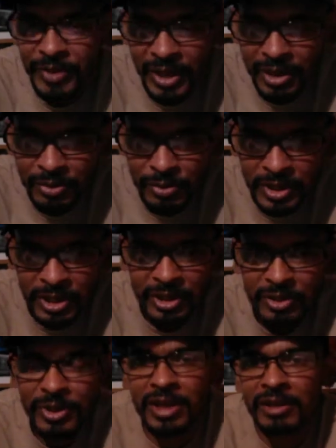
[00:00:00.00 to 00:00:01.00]
Now, we're going
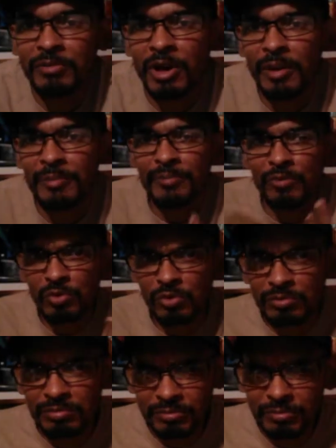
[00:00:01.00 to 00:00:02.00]
to create a
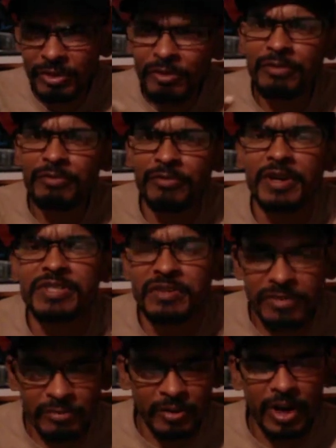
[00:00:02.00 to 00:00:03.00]
very
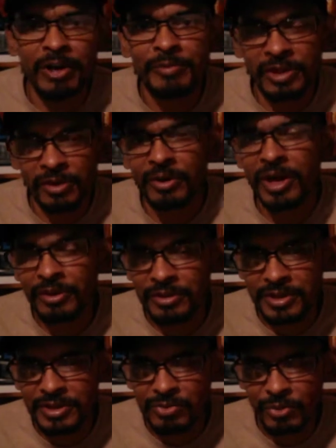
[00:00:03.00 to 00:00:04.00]
festive environment
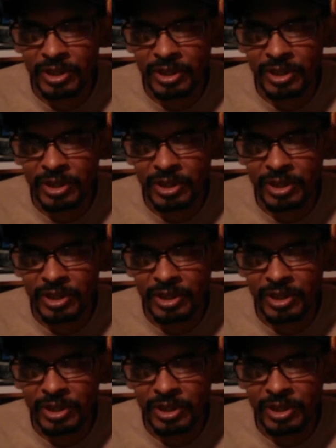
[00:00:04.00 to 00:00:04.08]
around this.